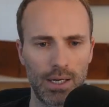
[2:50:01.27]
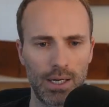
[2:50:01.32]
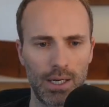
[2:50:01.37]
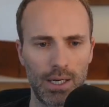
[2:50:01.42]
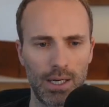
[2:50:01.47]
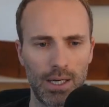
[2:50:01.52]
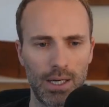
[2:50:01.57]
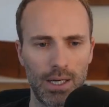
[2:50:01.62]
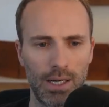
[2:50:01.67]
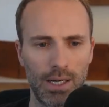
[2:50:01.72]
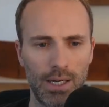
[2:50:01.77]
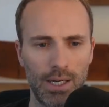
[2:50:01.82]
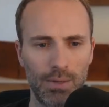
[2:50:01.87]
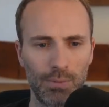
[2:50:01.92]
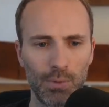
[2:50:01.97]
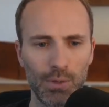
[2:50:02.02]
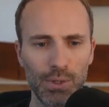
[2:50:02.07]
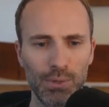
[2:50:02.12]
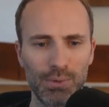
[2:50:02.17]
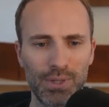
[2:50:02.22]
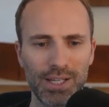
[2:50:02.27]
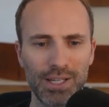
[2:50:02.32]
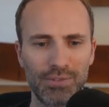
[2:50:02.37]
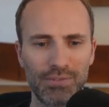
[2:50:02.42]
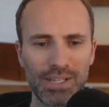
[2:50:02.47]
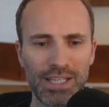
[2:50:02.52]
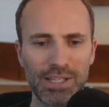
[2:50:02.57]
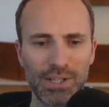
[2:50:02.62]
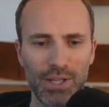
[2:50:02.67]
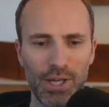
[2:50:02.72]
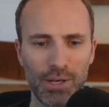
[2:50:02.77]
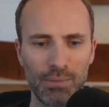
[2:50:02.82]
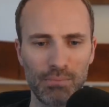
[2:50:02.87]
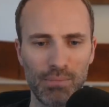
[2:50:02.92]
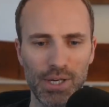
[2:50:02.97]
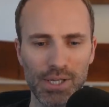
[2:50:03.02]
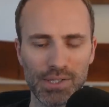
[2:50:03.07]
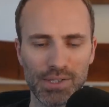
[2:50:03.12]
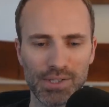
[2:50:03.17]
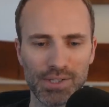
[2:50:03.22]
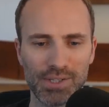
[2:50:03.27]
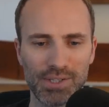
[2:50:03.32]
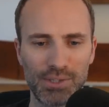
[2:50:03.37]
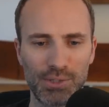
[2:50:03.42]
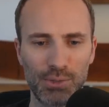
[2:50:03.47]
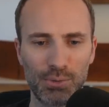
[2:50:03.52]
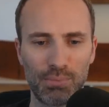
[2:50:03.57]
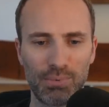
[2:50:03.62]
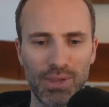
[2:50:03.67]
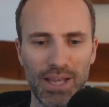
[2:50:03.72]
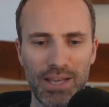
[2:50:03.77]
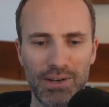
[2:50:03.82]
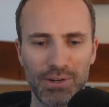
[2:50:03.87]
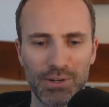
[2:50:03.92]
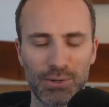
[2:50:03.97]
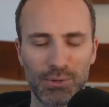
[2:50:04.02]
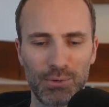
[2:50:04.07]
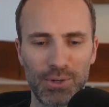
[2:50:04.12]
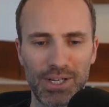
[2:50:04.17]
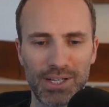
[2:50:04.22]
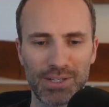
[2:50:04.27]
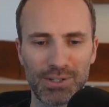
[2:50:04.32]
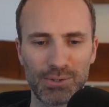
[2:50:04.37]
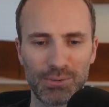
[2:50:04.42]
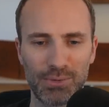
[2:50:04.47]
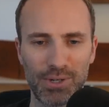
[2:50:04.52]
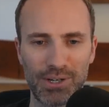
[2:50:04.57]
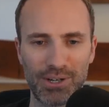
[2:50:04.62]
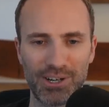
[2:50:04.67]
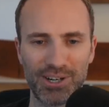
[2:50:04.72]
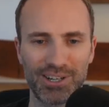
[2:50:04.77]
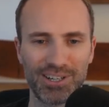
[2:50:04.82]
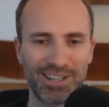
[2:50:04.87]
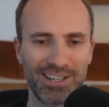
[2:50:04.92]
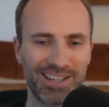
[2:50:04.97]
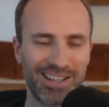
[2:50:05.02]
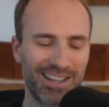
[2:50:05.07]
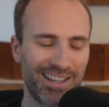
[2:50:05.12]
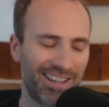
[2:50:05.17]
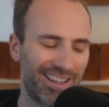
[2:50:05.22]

Uh, what do you think of Elon Musk? Do you plan on quitting Twitter?